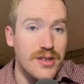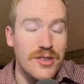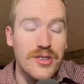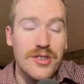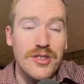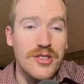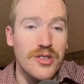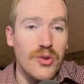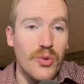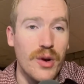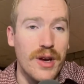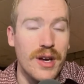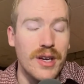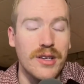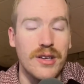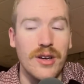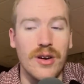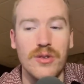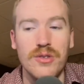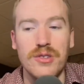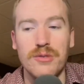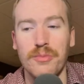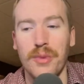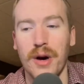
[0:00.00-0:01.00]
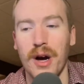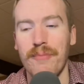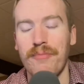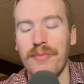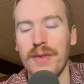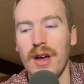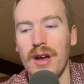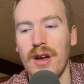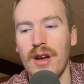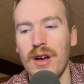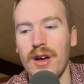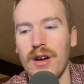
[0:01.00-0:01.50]
It's just the way it goes. But
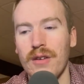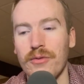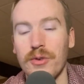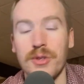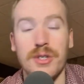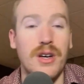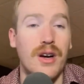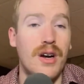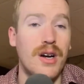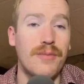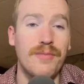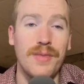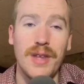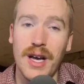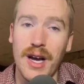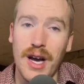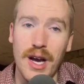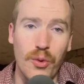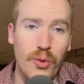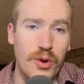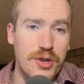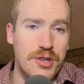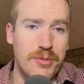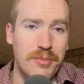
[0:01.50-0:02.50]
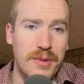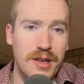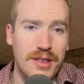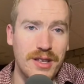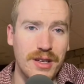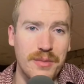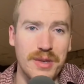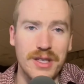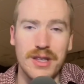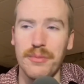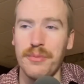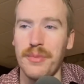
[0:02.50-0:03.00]
for Doug, I wish him
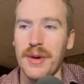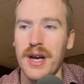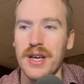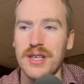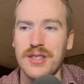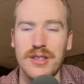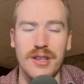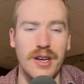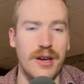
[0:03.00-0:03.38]
nothing but the best.